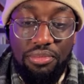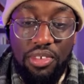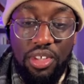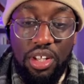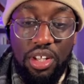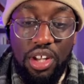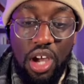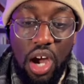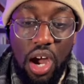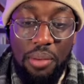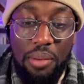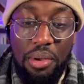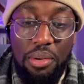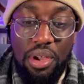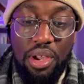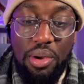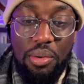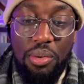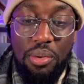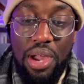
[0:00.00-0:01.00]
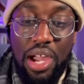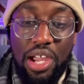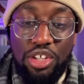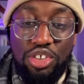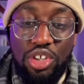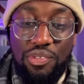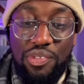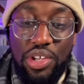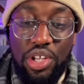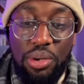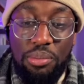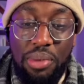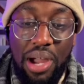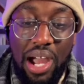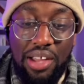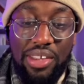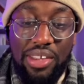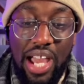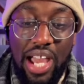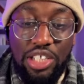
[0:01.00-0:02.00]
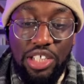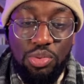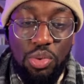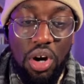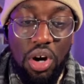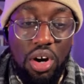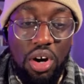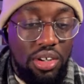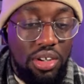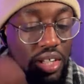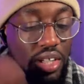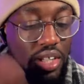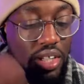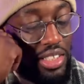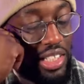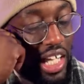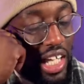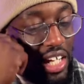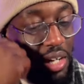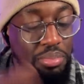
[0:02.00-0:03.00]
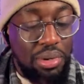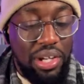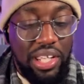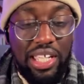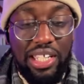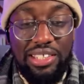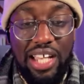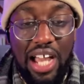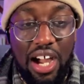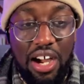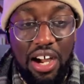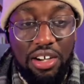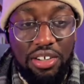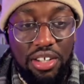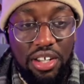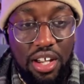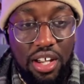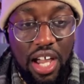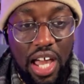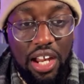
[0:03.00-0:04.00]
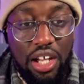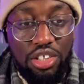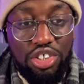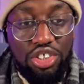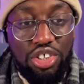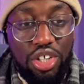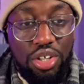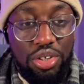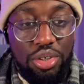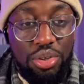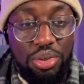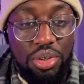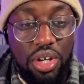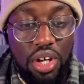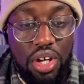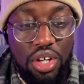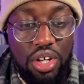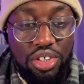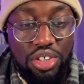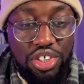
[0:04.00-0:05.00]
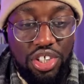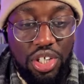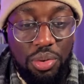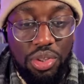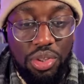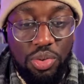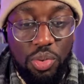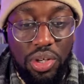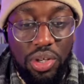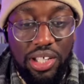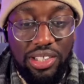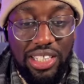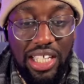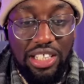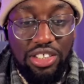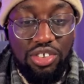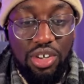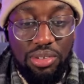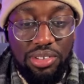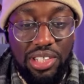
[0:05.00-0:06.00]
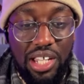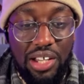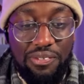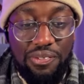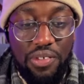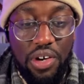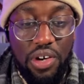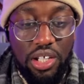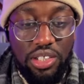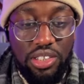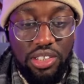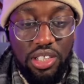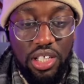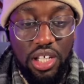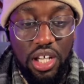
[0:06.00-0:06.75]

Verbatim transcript: You know, I maybe maybe I can do a video about that as well to kind of break it down, and I'll show you. She was the one that was interrupting at first.